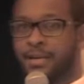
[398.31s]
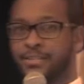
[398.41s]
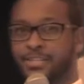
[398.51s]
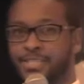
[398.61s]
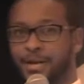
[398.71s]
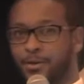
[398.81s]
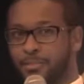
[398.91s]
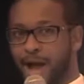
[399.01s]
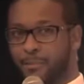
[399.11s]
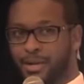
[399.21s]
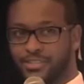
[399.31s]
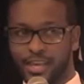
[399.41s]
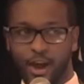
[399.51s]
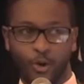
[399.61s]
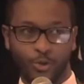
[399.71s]
Just tell them how much
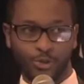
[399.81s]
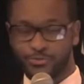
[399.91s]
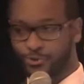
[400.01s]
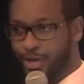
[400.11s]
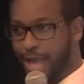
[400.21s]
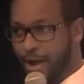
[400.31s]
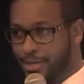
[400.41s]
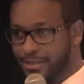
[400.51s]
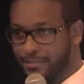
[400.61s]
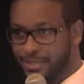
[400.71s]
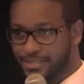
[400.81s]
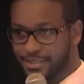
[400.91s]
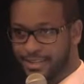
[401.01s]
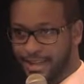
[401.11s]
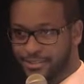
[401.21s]
they owe you for allowing them to
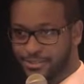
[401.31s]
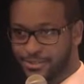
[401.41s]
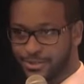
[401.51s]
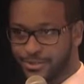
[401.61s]
sit next to you.